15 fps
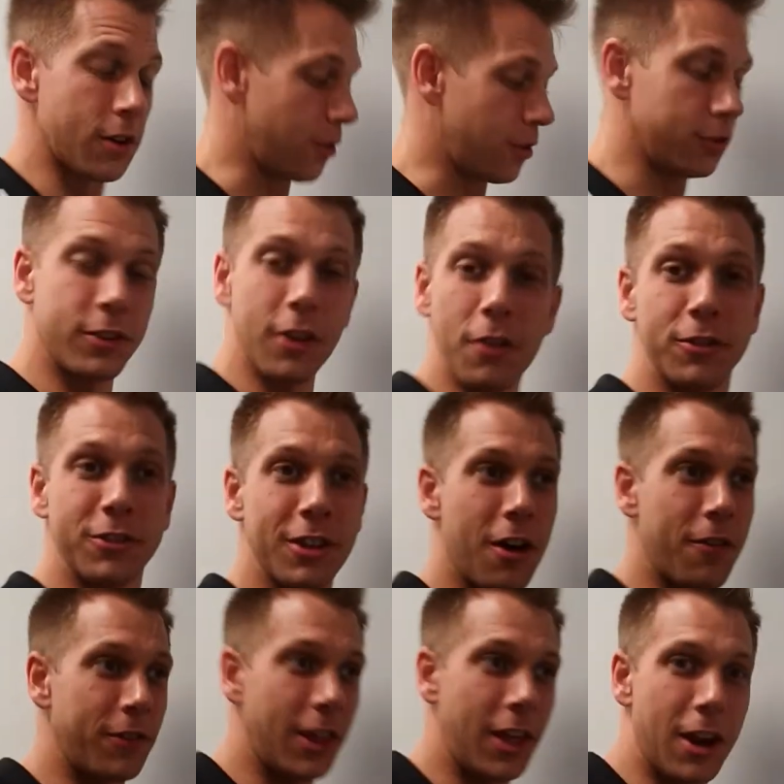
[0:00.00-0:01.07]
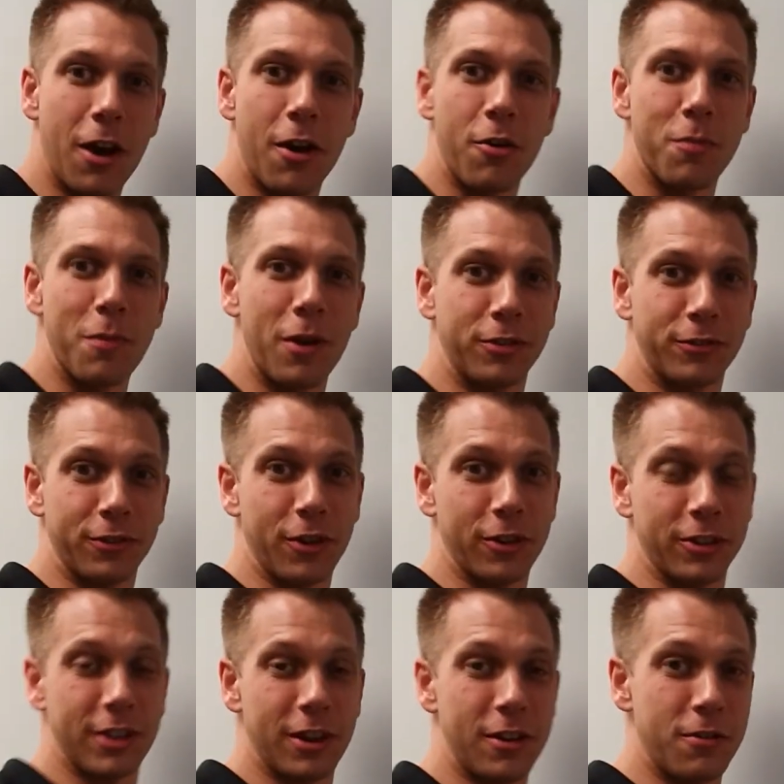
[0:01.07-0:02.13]
I got so starving then I almost forgot
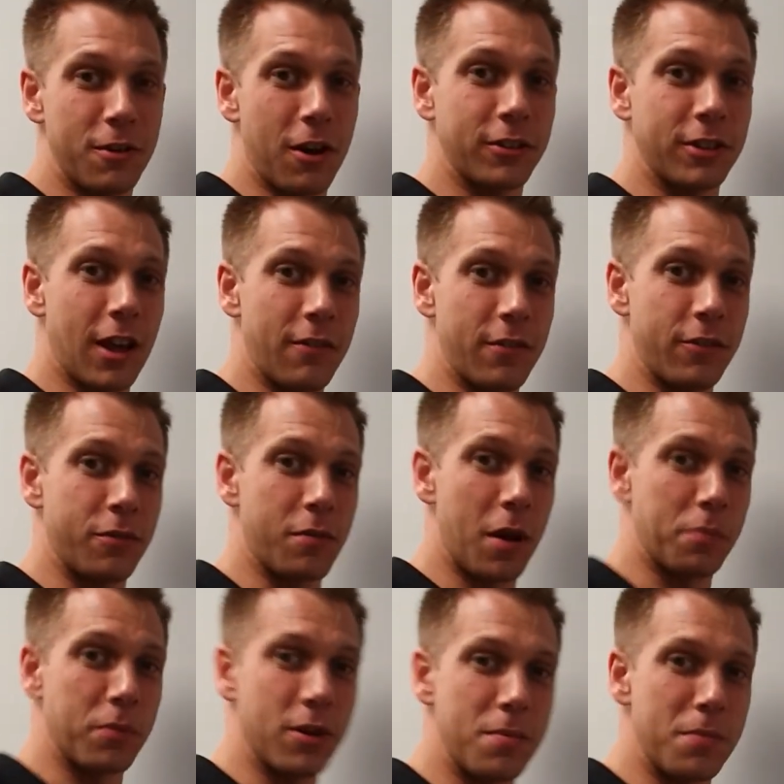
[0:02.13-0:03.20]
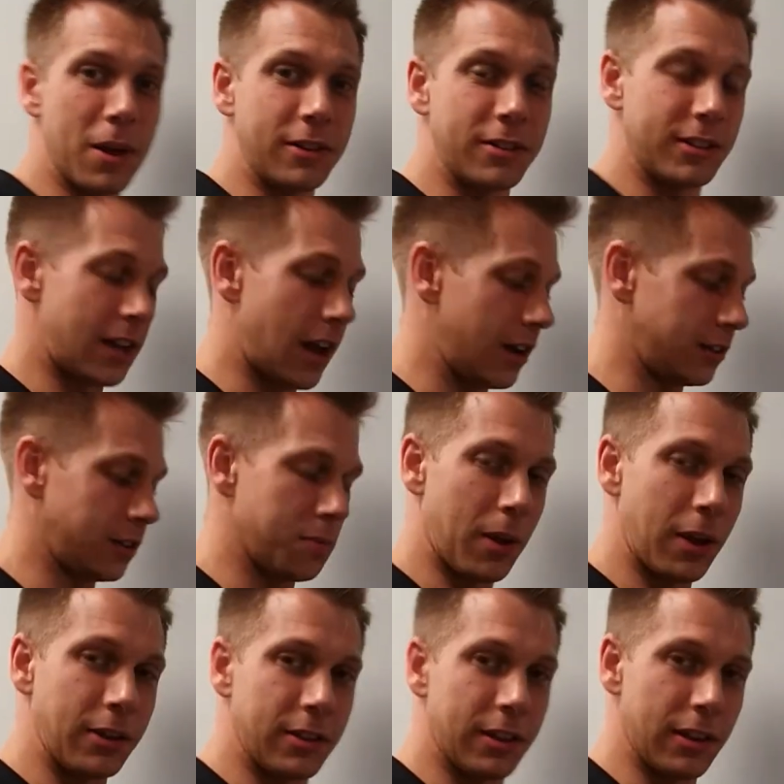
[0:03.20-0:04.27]
to tell you what I was having for my pre-bed snack. So
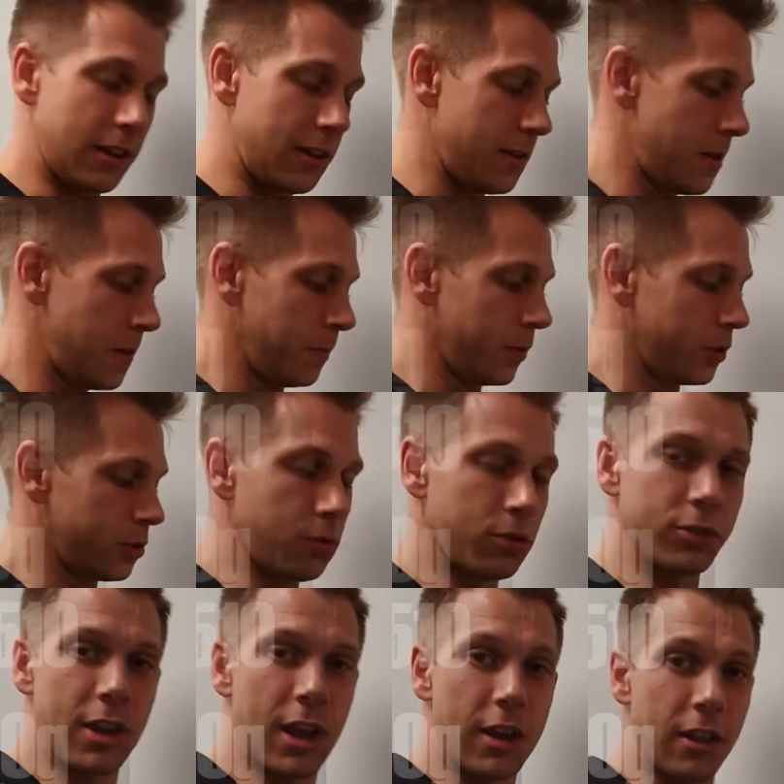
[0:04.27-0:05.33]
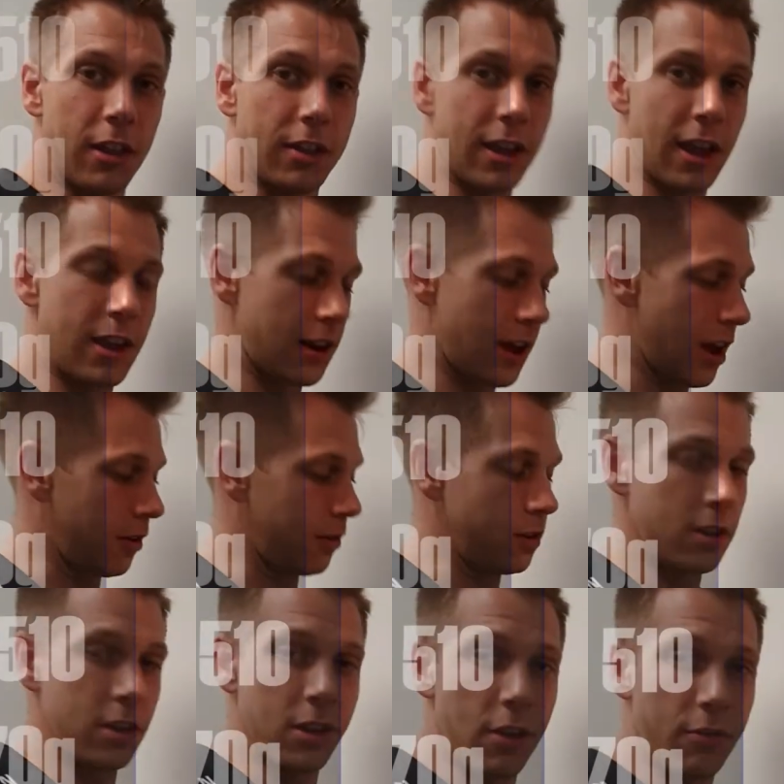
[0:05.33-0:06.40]
basically, towards the end of the day now,
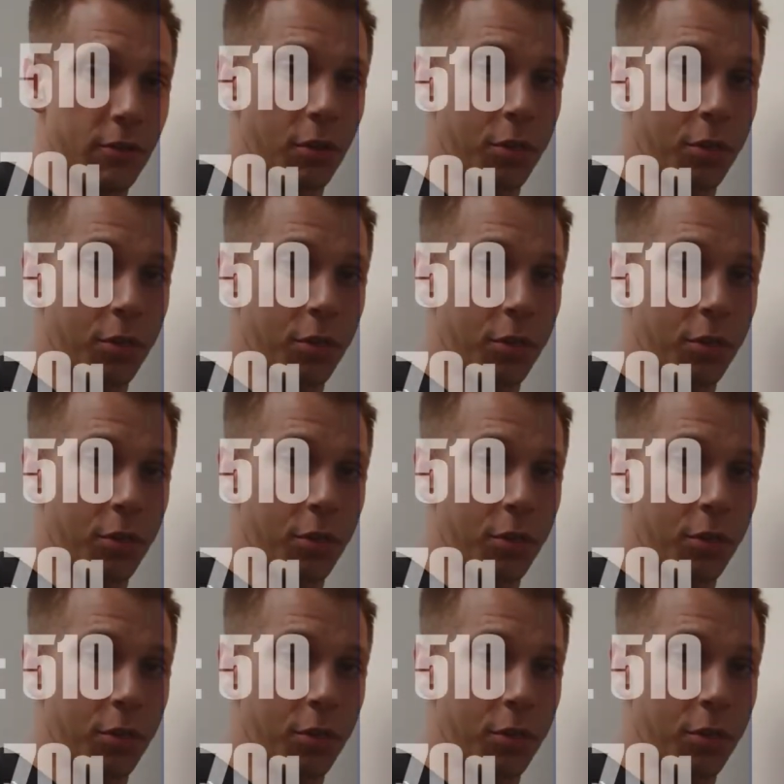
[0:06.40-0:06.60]
I've got